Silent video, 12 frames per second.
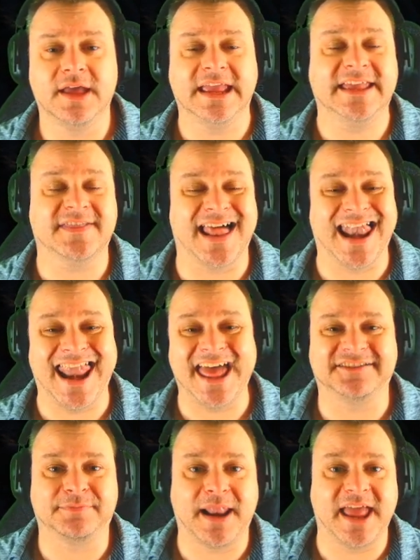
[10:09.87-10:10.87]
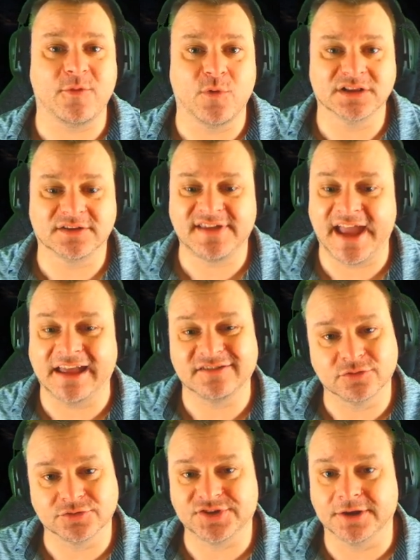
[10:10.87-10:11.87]
either Let's Play World of
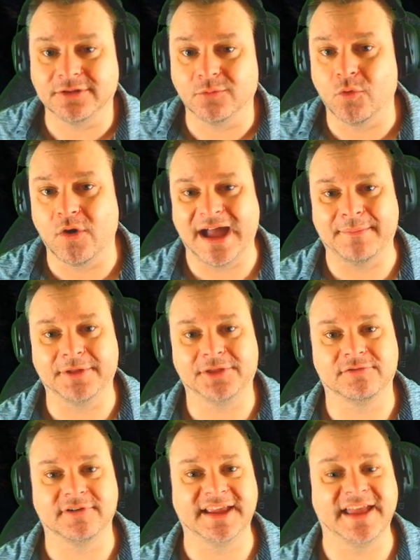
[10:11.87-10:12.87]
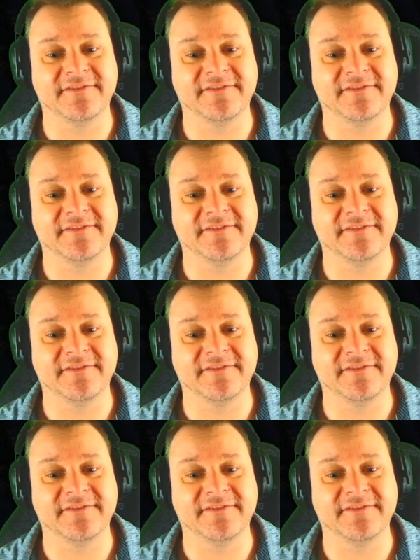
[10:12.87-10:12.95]
Tanks or Total Warhammer 3